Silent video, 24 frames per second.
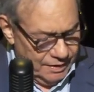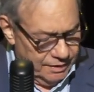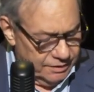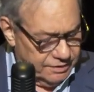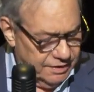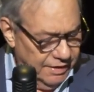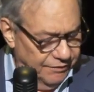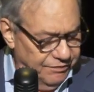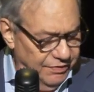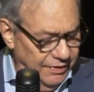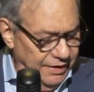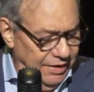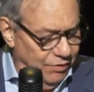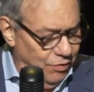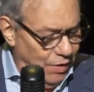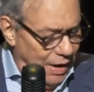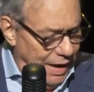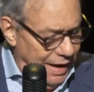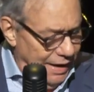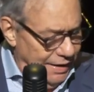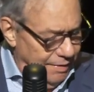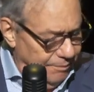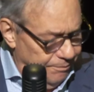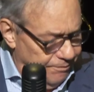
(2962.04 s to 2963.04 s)
Tiffany
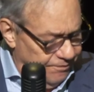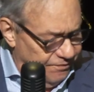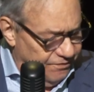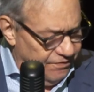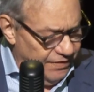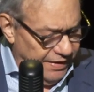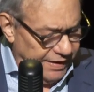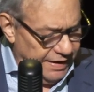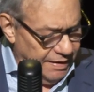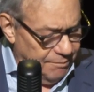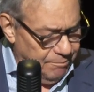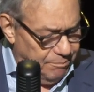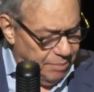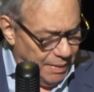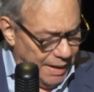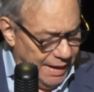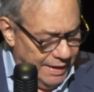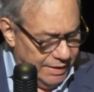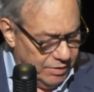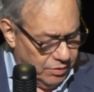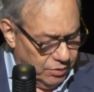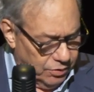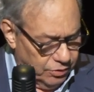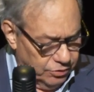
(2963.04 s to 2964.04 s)
Ryan, friggin'
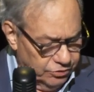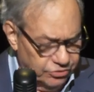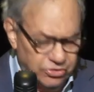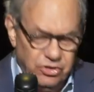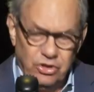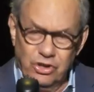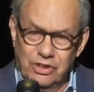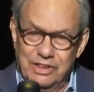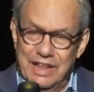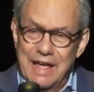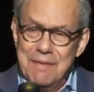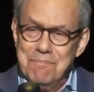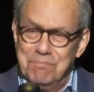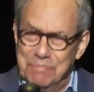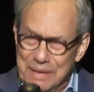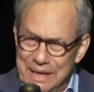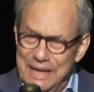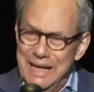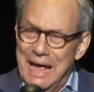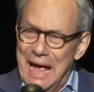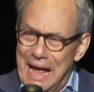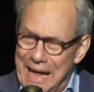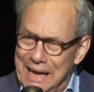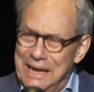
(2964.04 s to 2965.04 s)
potholes, could they
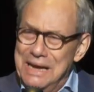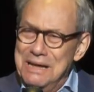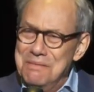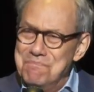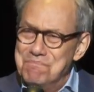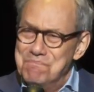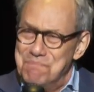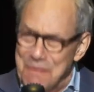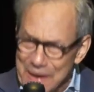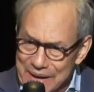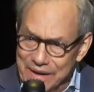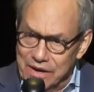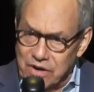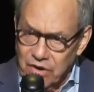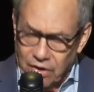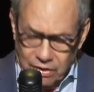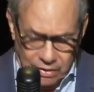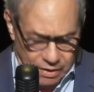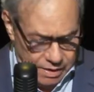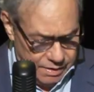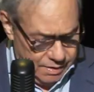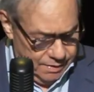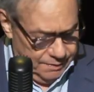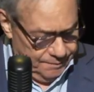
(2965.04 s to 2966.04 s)
be any
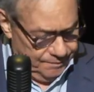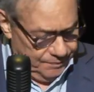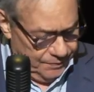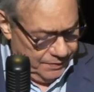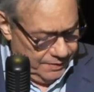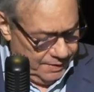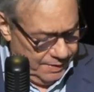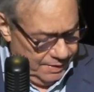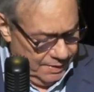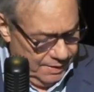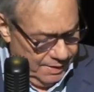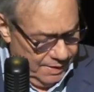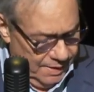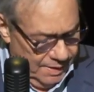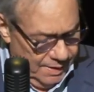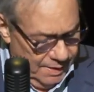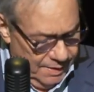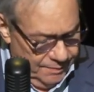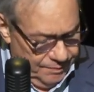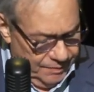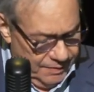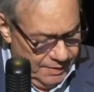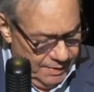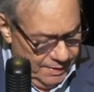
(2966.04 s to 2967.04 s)
bigger?
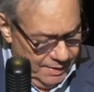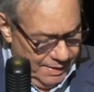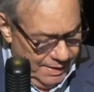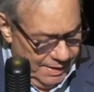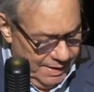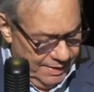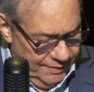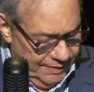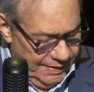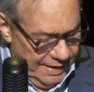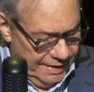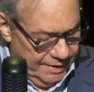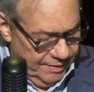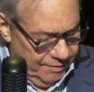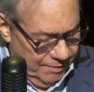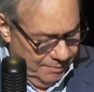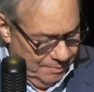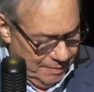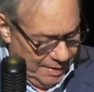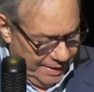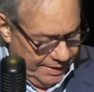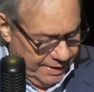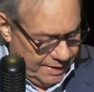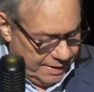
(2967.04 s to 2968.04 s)
And then
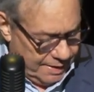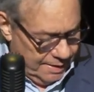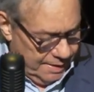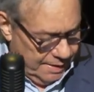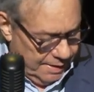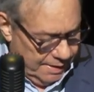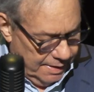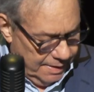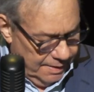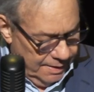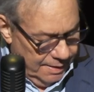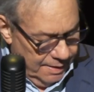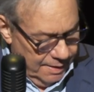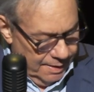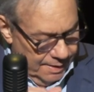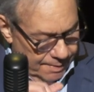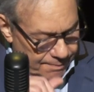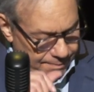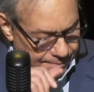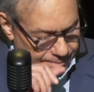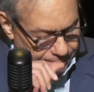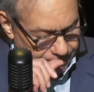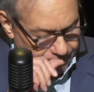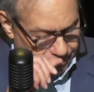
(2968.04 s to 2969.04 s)
Mike
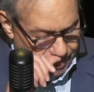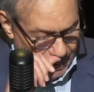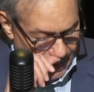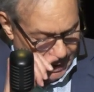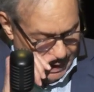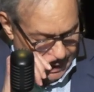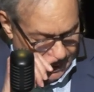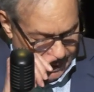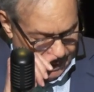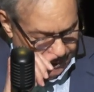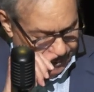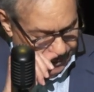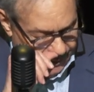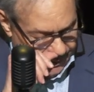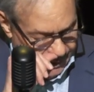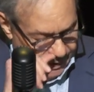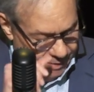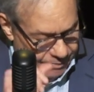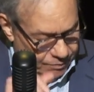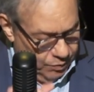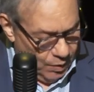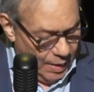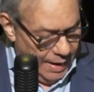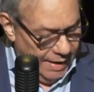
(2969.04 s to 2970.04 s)

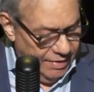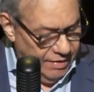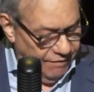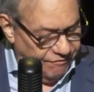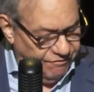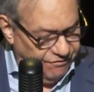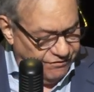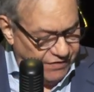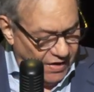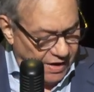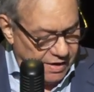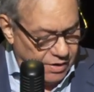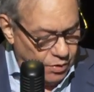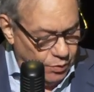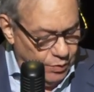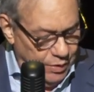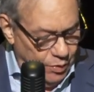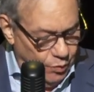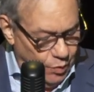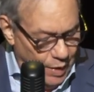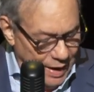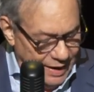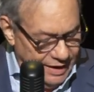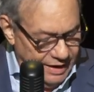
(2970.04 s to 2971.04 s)
why the fuck are
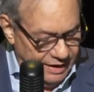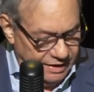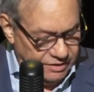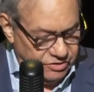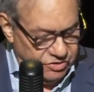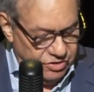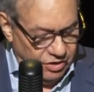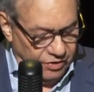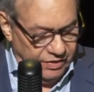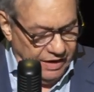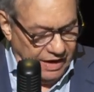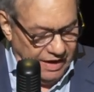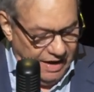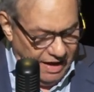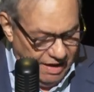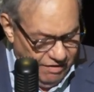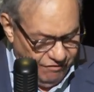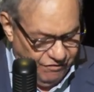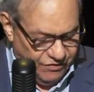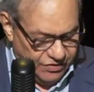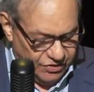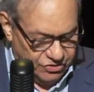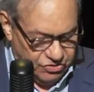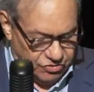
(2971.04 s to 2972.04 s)
we waiting until the
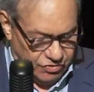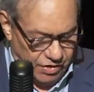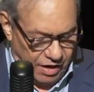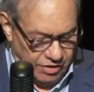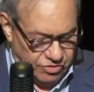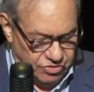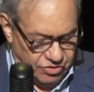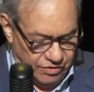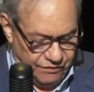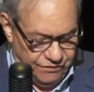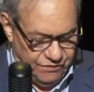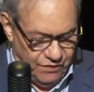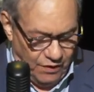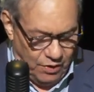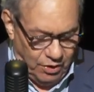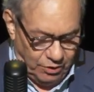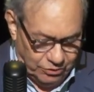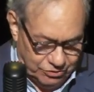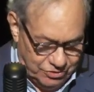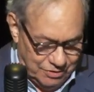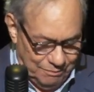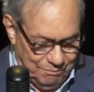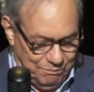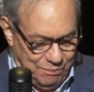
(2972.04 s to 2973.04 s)
infrastructure
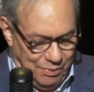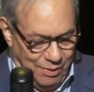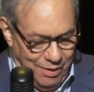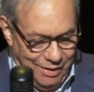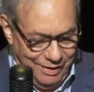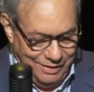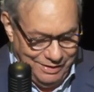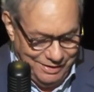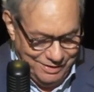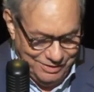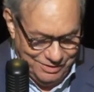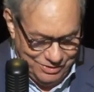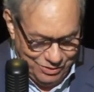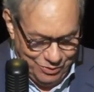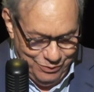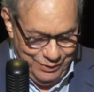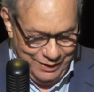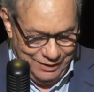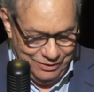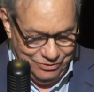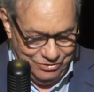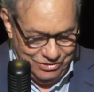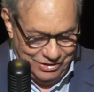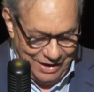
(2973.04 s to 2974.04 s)
falls apart until
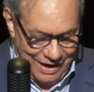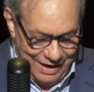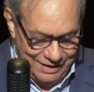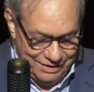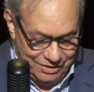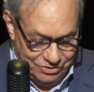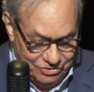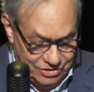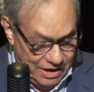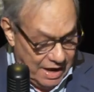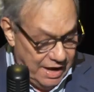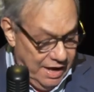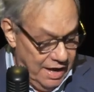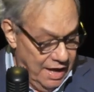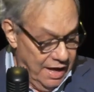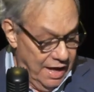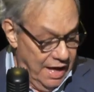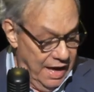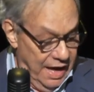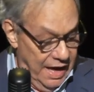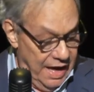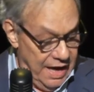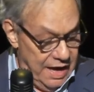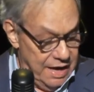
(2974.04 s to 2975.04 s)
we decide to say,
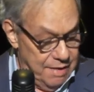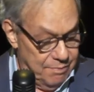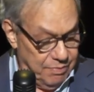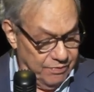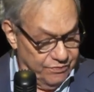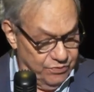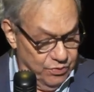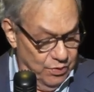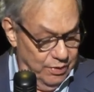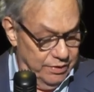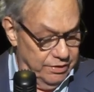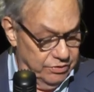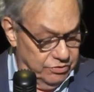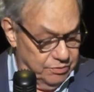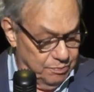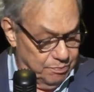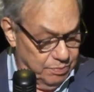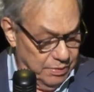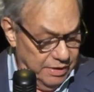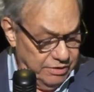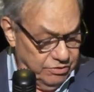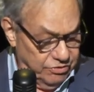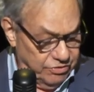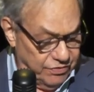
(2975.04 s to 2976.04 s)
hey, before this
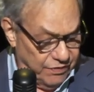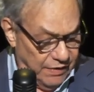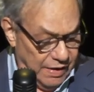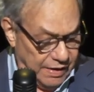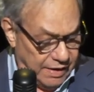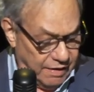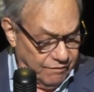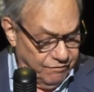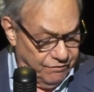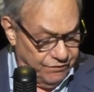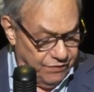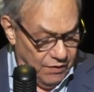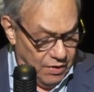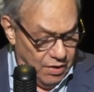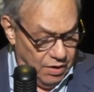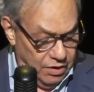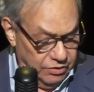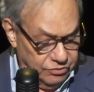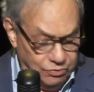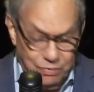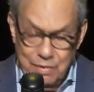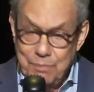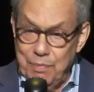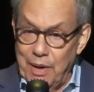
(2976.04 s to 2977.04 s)
bridge fucking
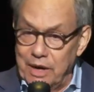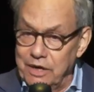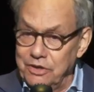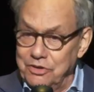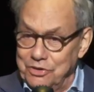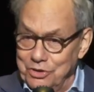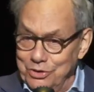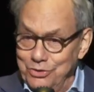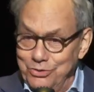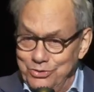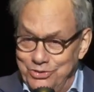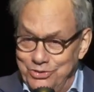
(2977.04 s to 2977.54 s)
falls, we better do